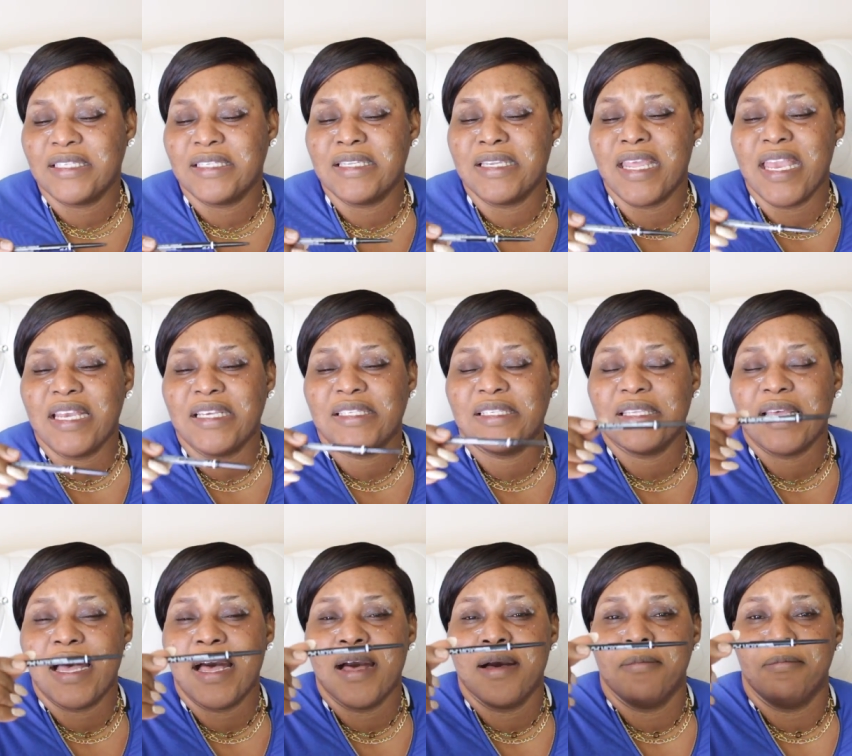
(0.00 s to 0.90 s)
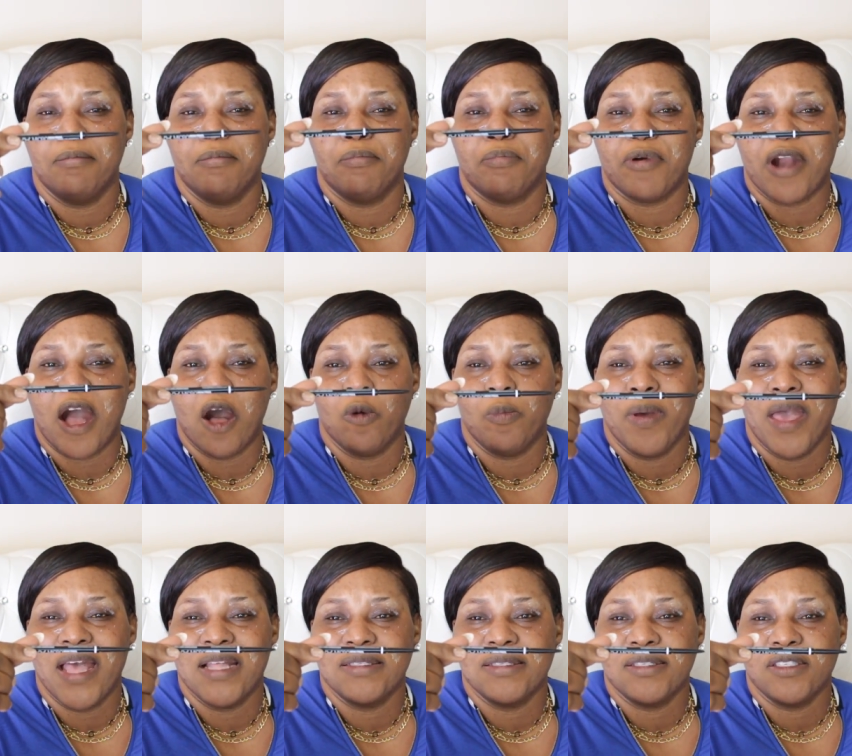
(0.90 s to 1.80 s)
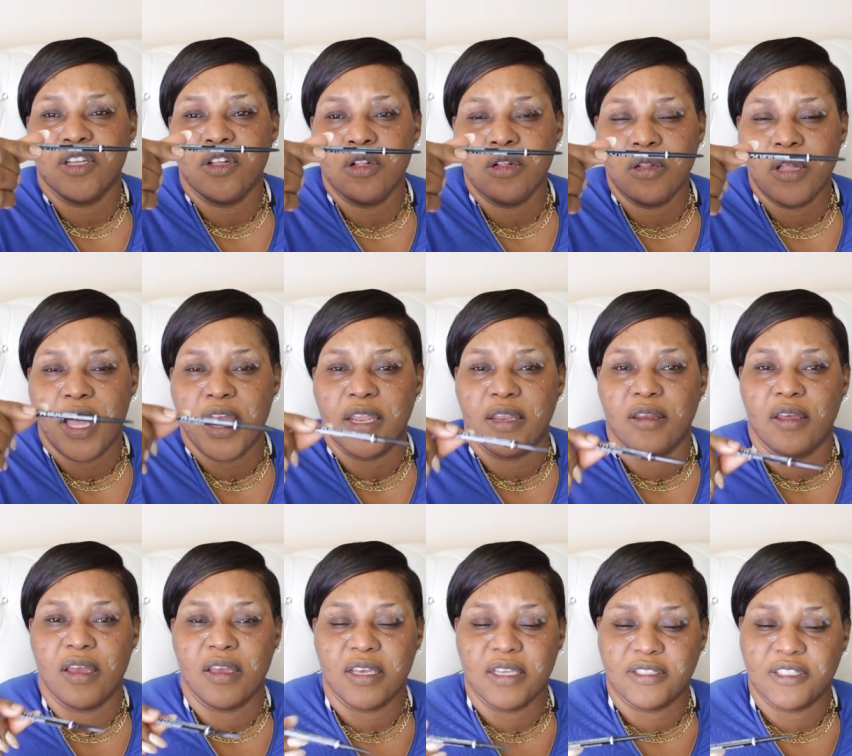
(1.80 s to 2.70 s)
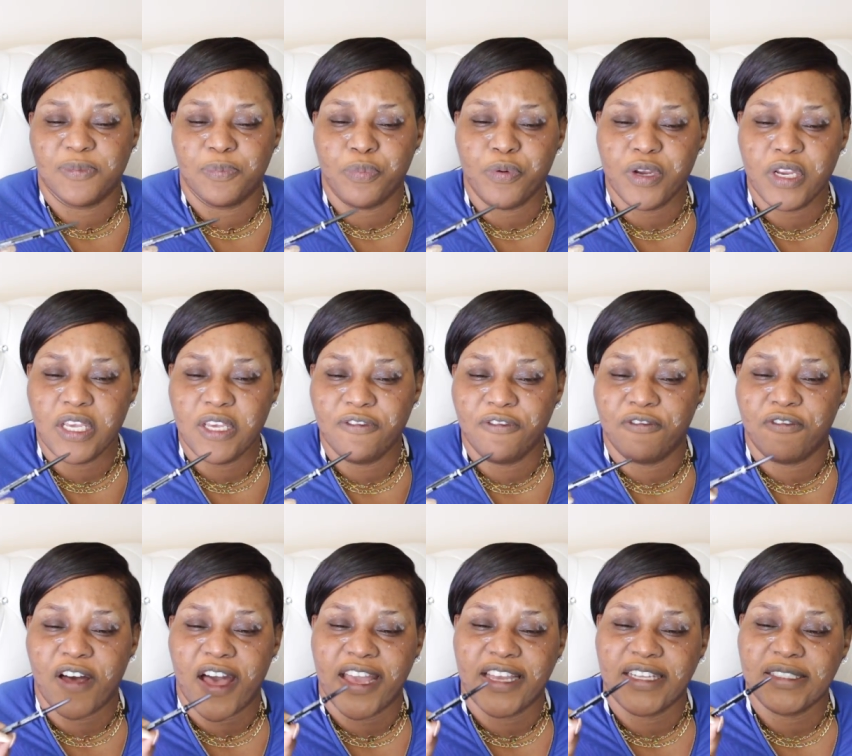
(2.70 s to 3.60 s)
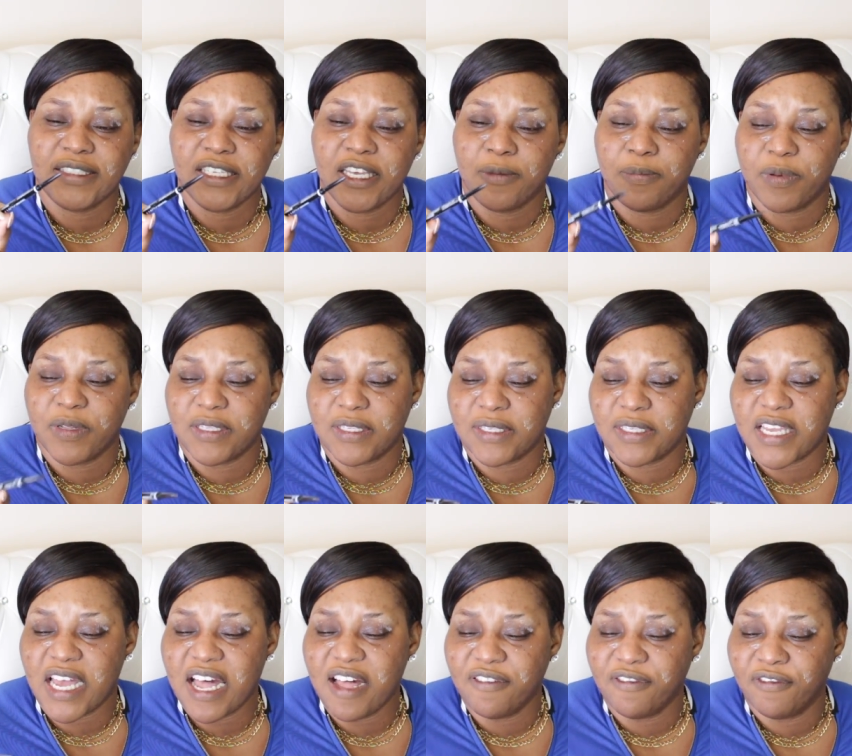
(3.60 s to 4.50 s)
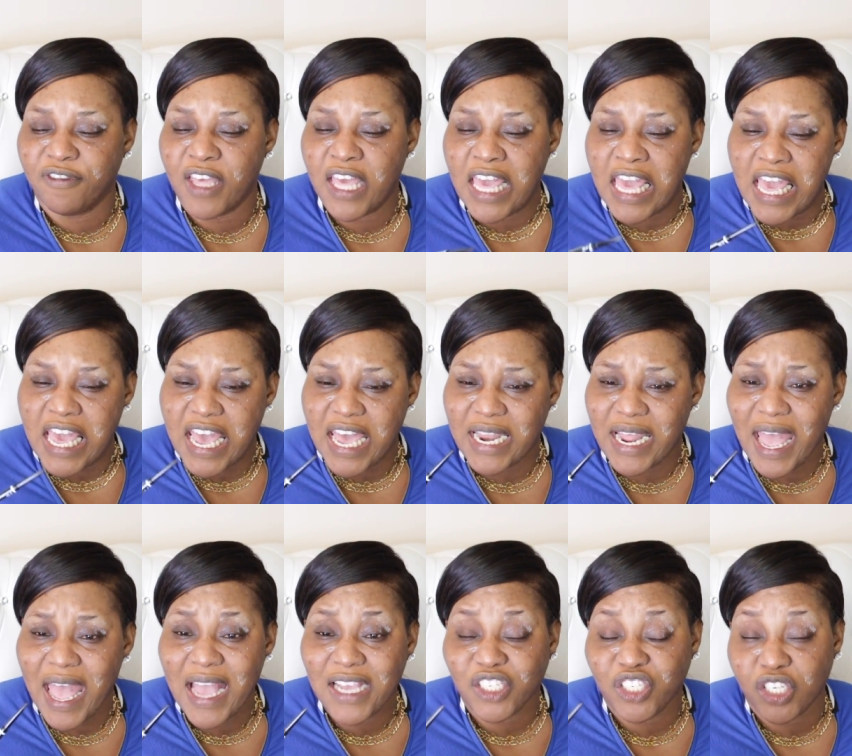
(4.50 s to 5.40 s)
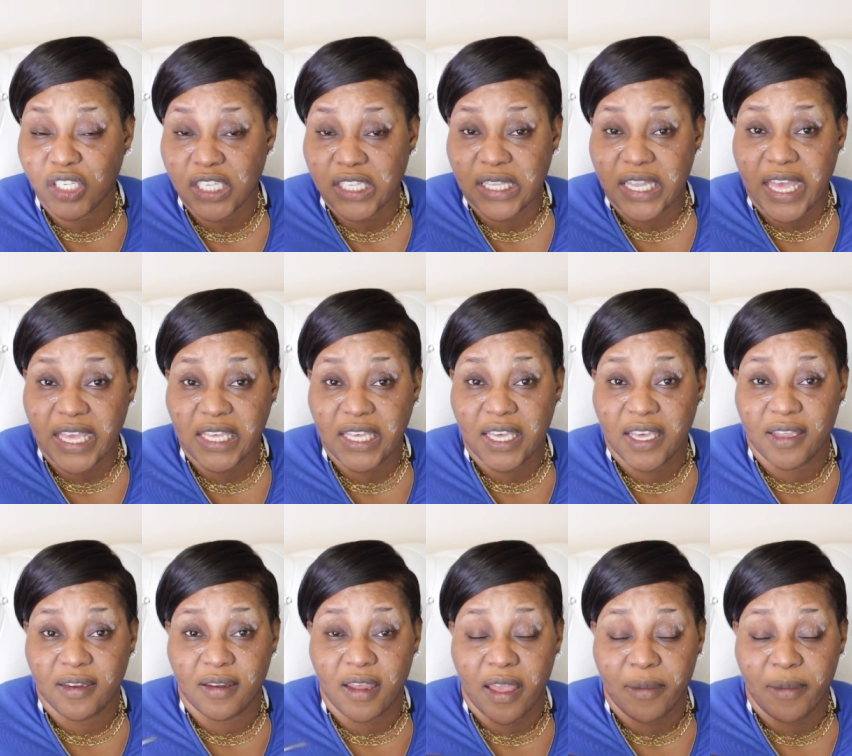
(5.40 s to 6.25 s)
NYX brow pencil, and it's pretty fine tip and stuff, and I actually like it.